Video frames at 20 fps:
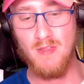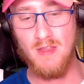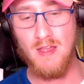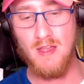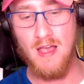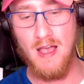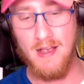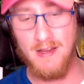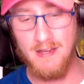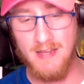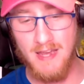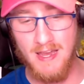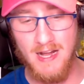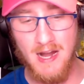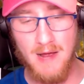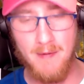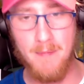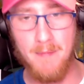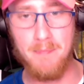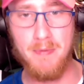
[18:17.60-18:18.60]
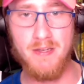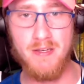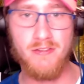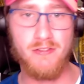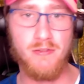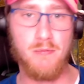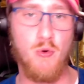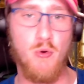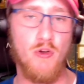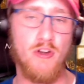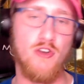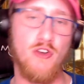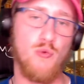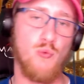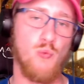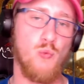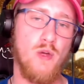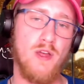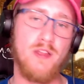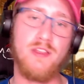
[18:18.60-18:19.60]
Again, I'm a bit
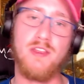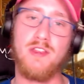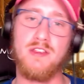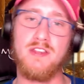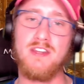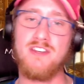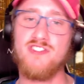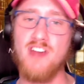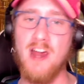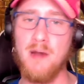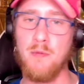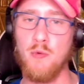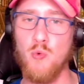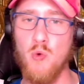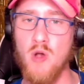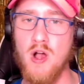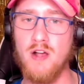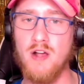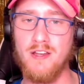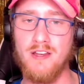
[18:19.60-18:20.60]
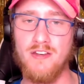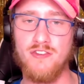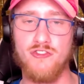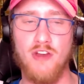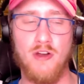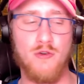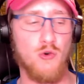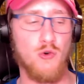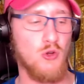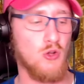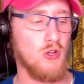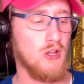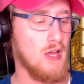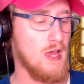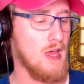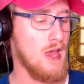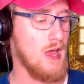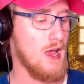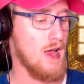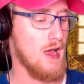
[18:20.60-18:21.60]
disappointed with the Jabberwock in general.
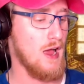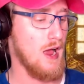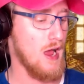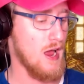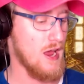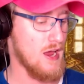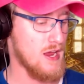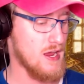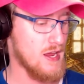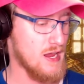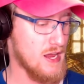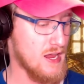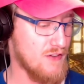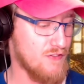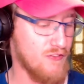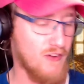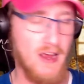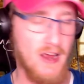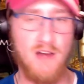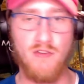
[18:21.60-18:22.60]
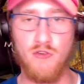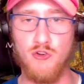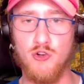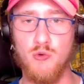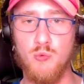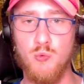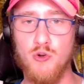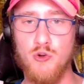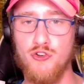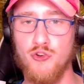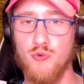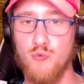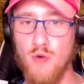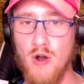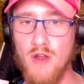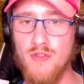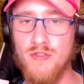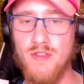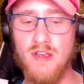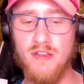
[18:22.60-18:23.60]
If I ever were to
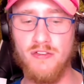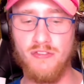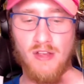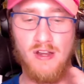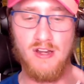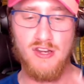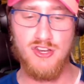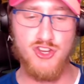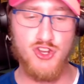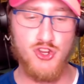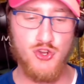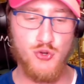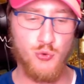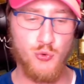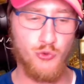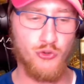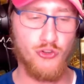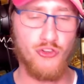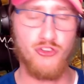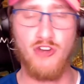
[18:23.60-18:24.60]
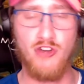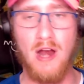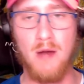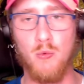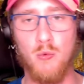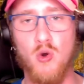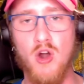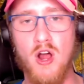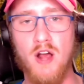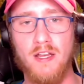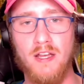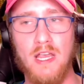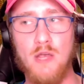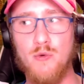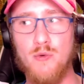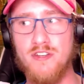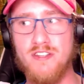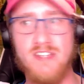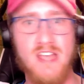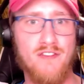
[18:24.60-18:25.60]
run this and use the Jabberwock, it
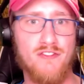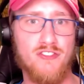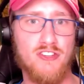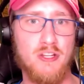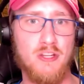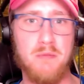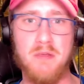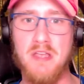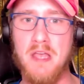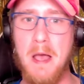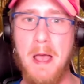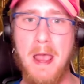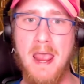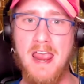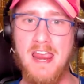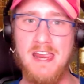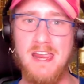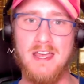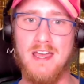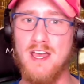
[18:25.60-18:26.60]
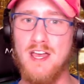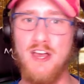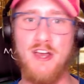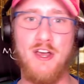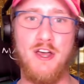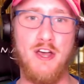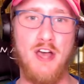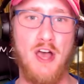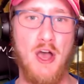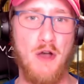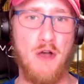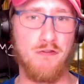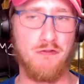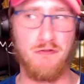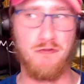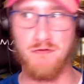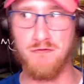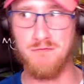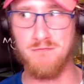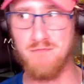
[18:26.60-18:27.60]
would definitely be a
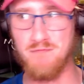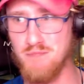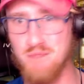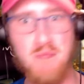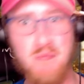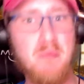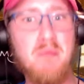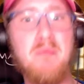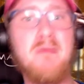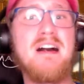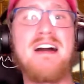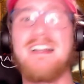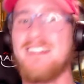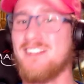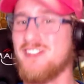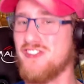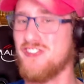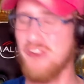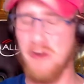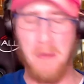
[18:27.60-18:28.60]
much